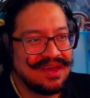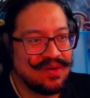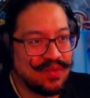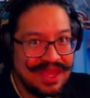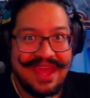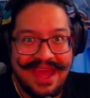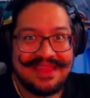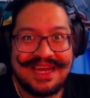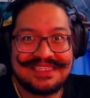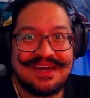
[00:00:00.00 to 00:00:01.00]
We
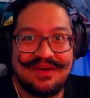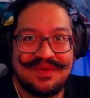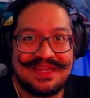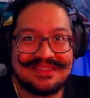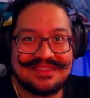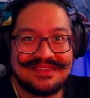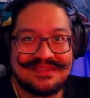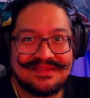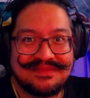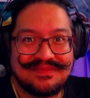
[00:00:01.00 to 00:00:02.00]
had that's how it was.
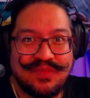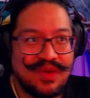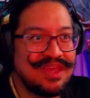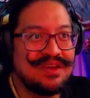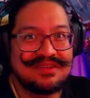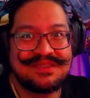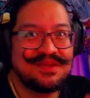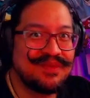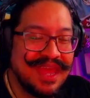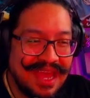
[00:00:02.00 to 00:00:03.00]
We used
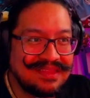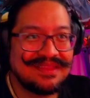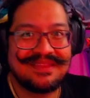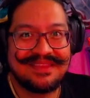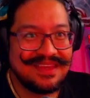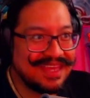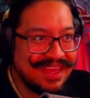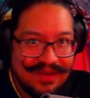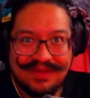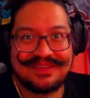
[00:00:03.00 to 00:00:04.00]
to get the
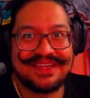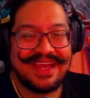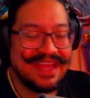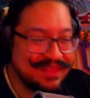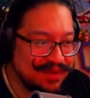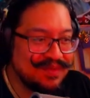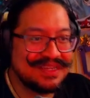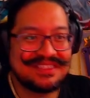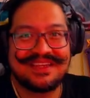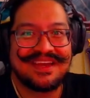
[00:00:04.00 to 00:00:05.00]
heroes. Like, if there
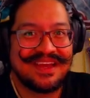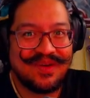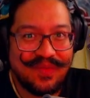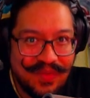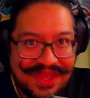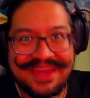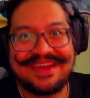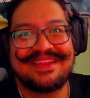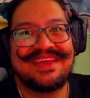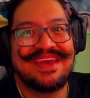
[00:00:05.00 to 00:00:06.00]
was
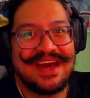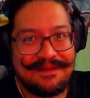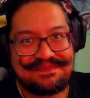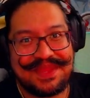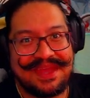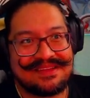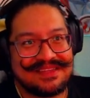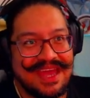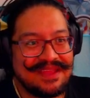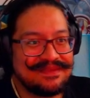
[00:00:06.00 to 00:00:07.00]
weekly updates
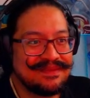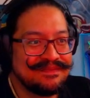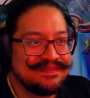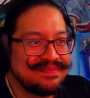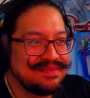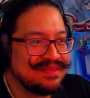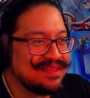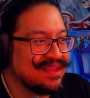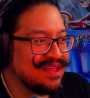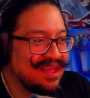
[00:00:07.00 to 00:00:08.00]
and
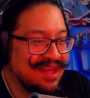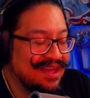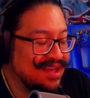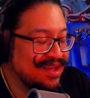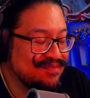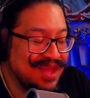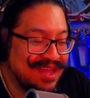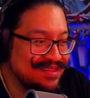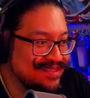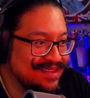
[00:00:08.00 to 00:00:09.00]

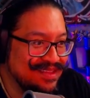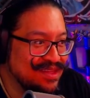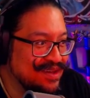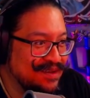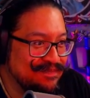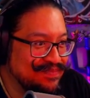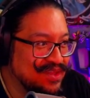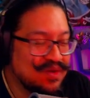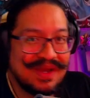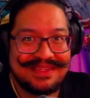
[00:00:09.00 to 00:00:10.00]
man the, the
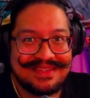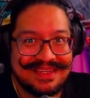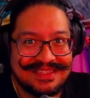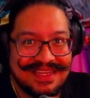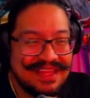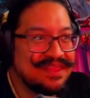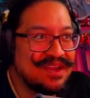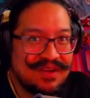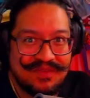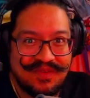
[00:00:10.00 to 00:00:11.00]
the quest lines and the
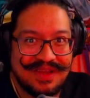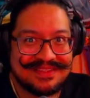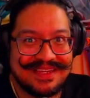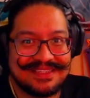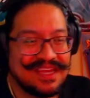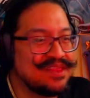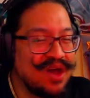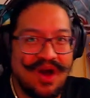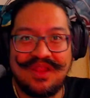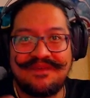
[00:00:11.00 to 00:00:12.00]
narrative quest lines and
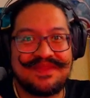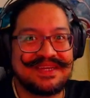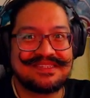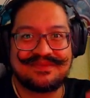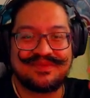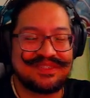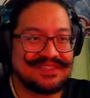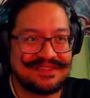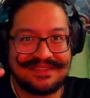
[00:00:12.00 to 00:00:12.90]
all of this was